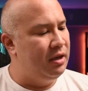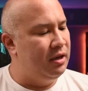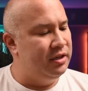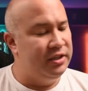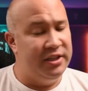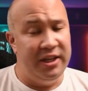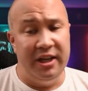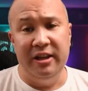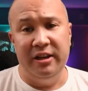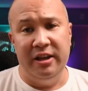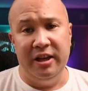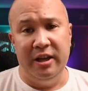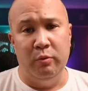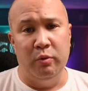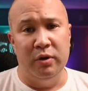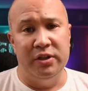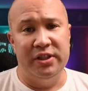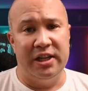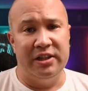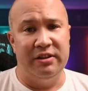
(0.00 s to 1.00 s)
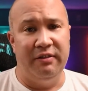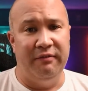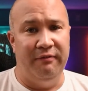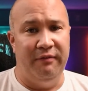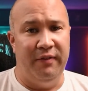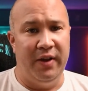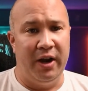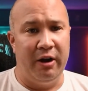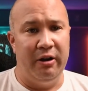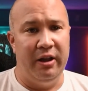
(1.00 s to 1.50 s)
Deity was actually
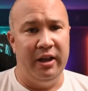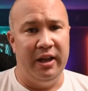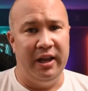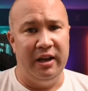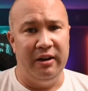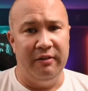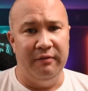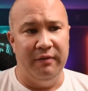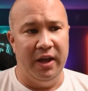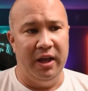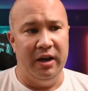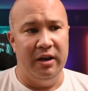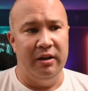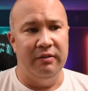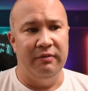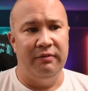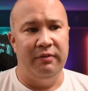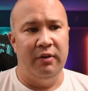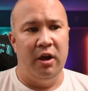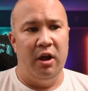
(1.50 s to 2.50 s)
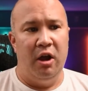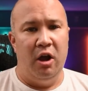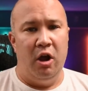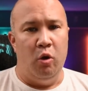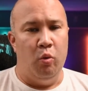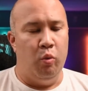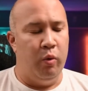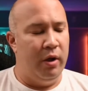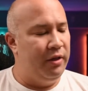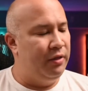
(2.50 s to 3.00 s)
very innovative
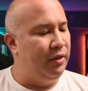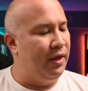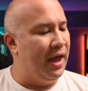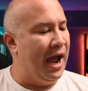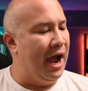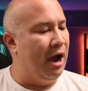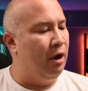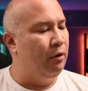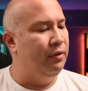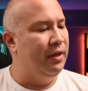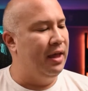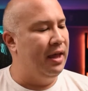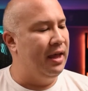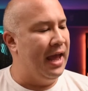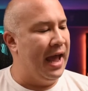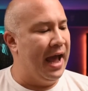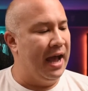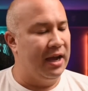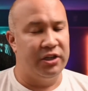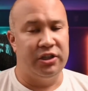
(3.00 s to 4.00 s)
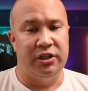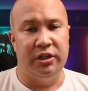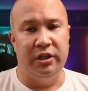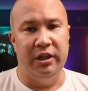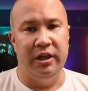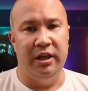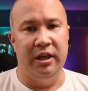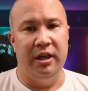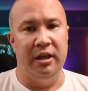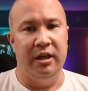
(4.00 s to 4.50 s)
with how they
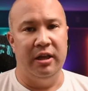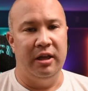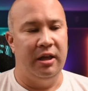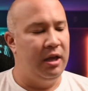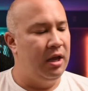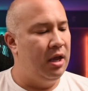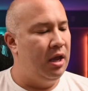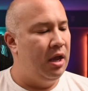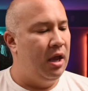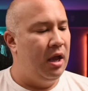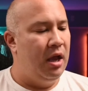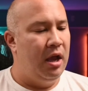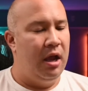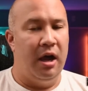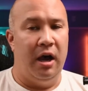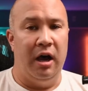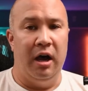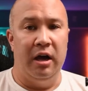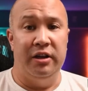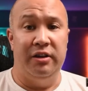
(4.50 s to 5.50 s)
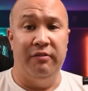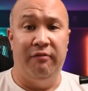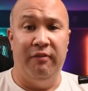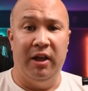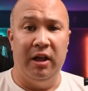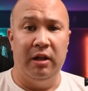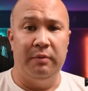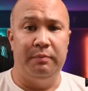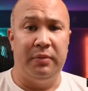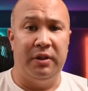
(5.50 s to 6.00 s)
actually
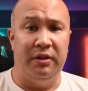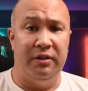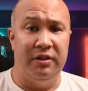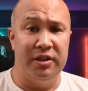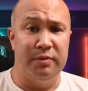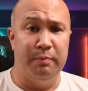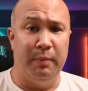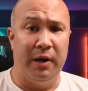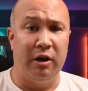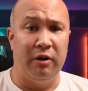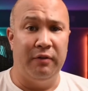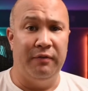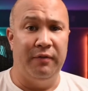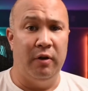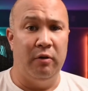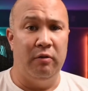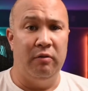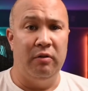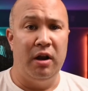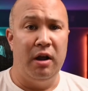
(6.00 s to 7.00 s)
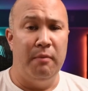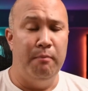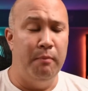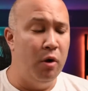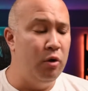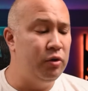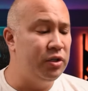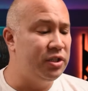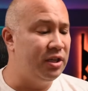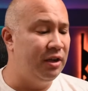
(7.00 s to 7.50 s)
developed this microphone.
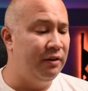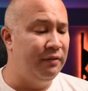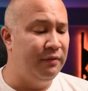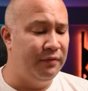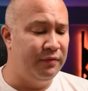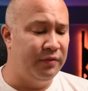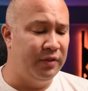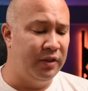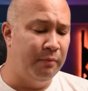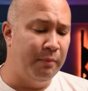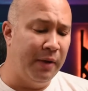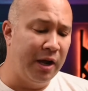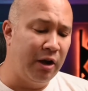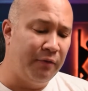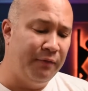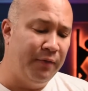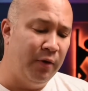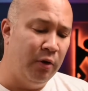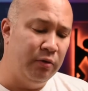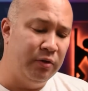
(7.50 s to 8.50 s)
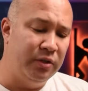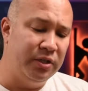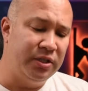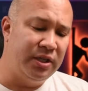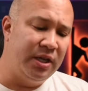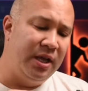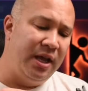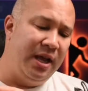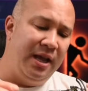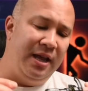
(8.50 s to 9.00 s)
Most of the
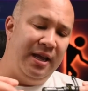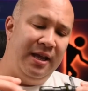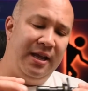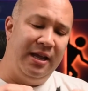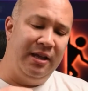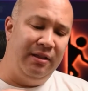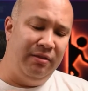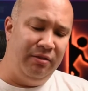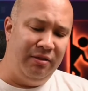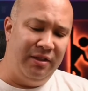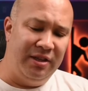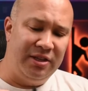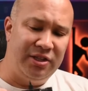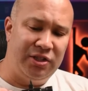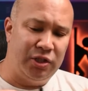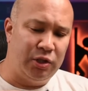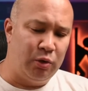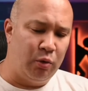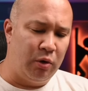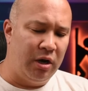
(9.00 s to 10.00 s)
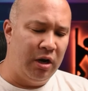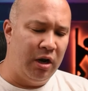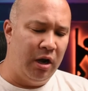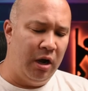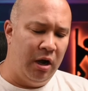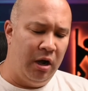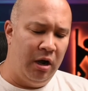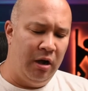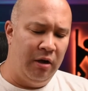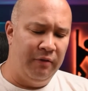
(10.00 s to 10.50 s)
microphones in this sort
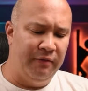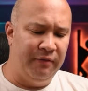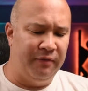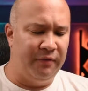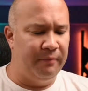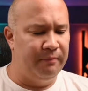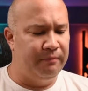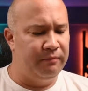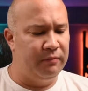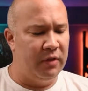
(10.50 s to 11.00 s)
of